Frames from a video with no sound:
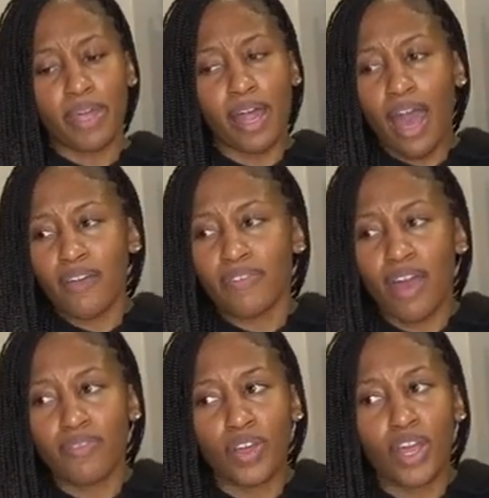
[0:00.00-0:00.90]
that I've
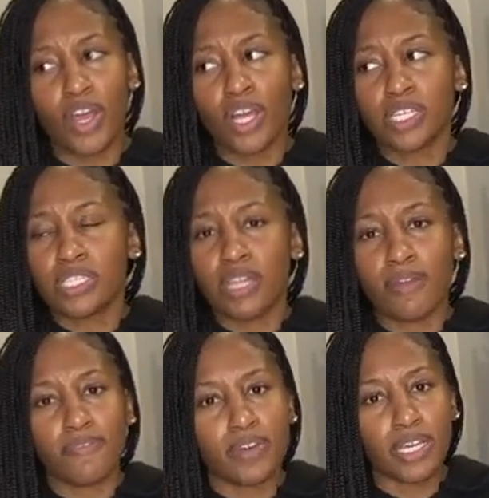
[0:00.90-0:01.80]
ever
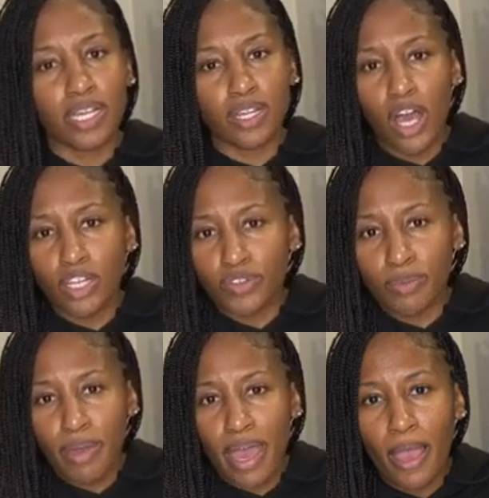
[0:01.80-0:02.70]
stepped foot in a
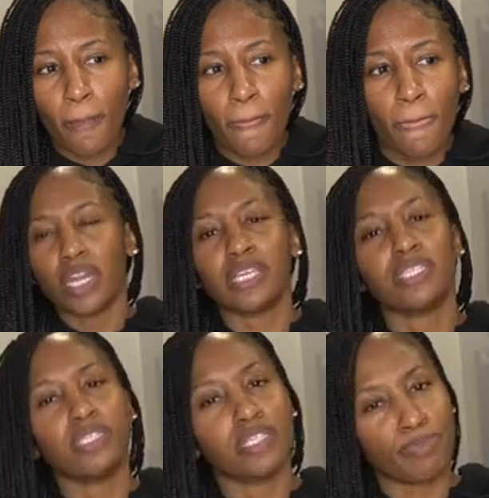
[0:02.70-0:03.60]
laundromat and I've
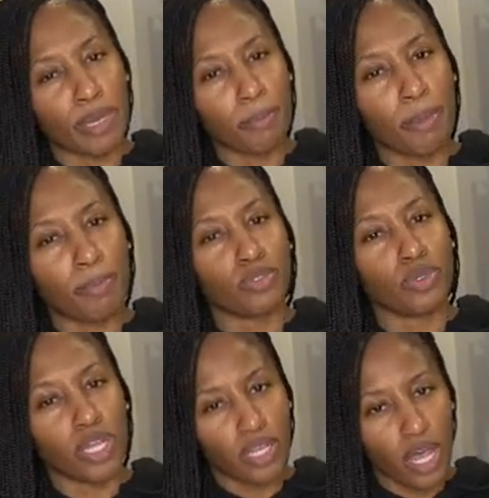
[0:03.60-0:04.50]
seen Hispanic people
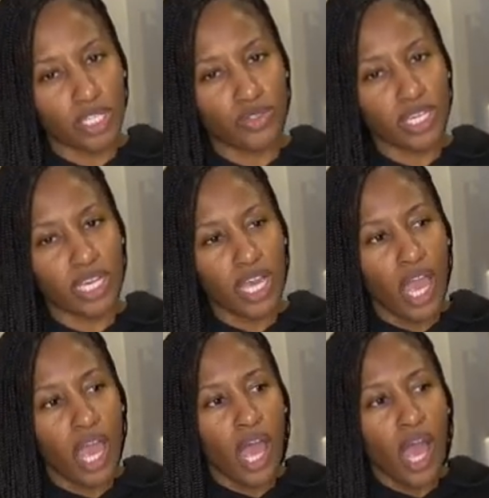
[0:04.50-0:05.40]
doing their laundry,
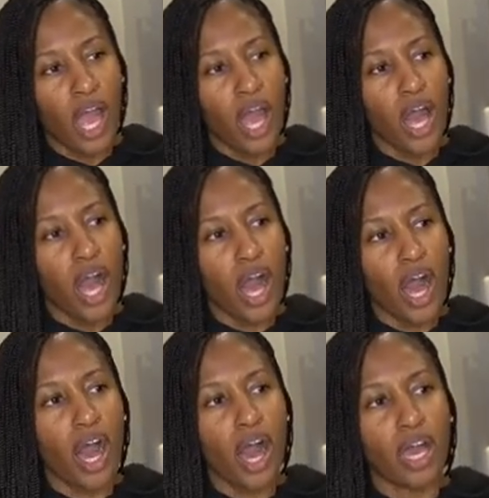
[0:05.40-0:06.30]

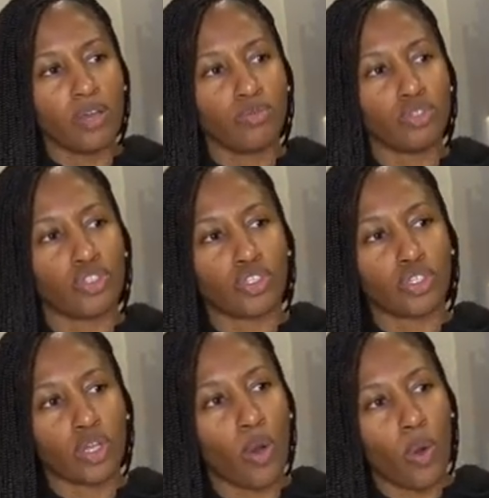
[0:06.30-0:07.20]
I was
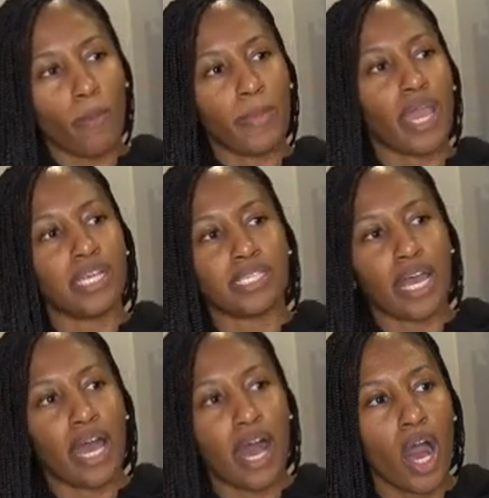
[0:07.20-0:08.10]
so amazed
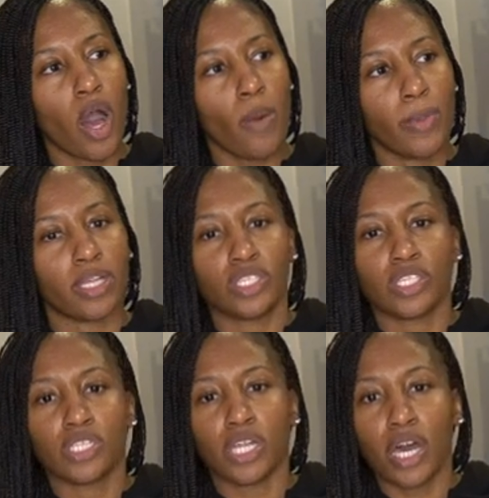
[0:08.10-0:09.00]
at how much
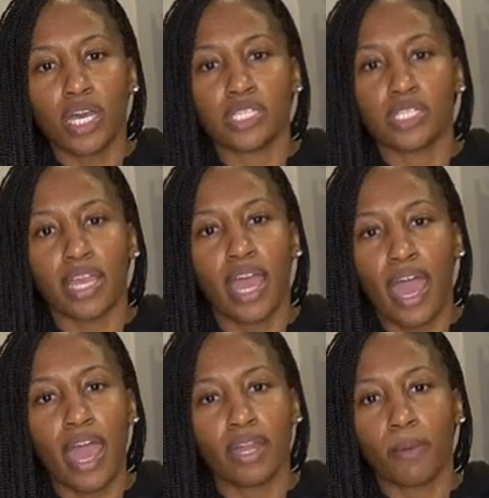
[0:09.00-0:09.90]
suds they
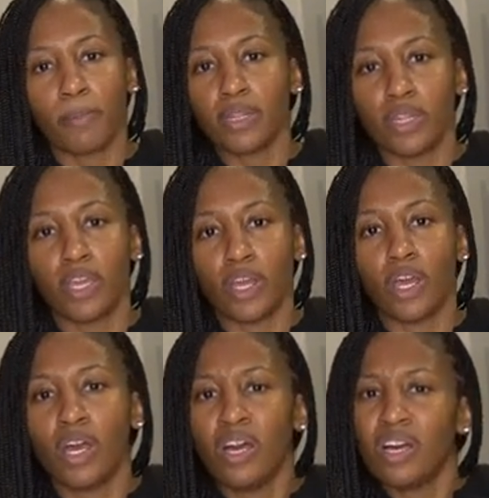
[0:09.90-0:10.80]
had up in
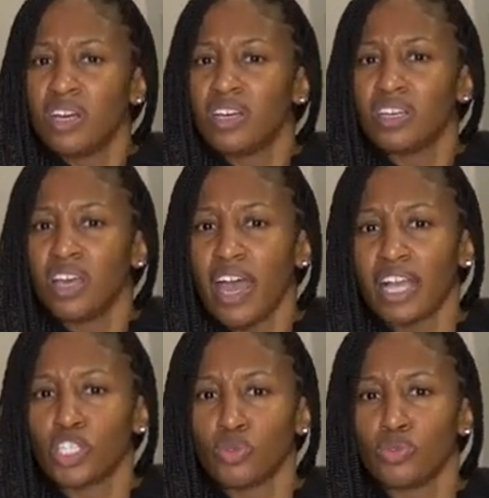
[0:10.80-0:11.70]
their
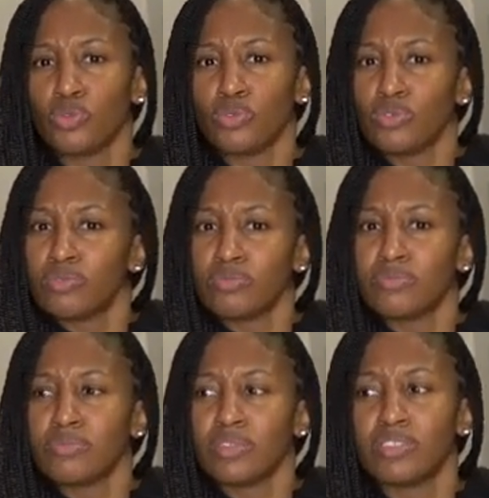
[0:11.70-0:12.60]
actual
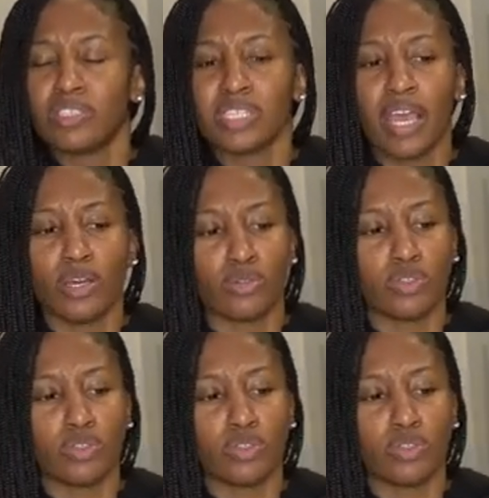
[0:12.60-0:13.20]
cycle.